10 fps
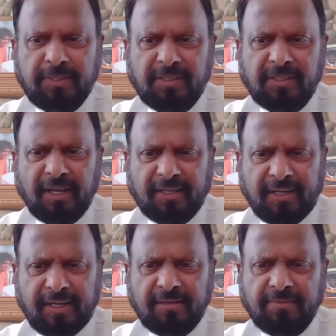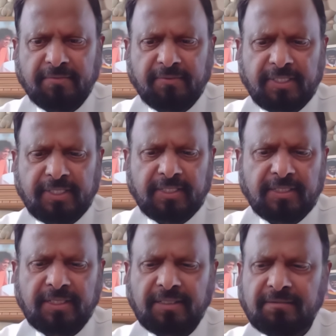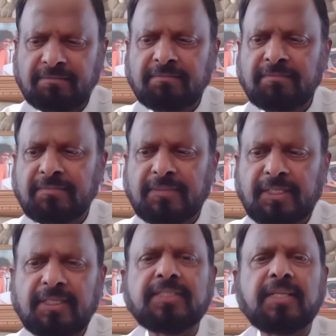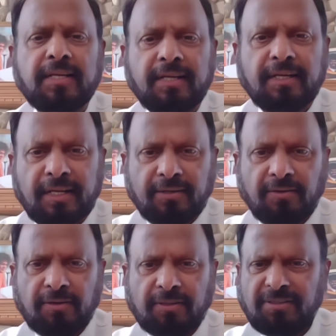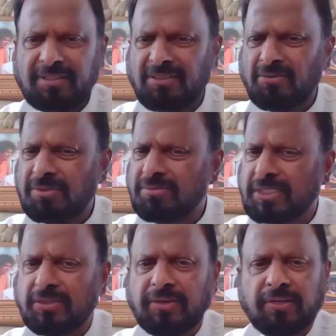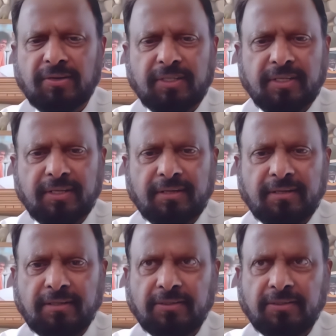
Then they agreed first and then they disagreed later on. So I said, what's going on here?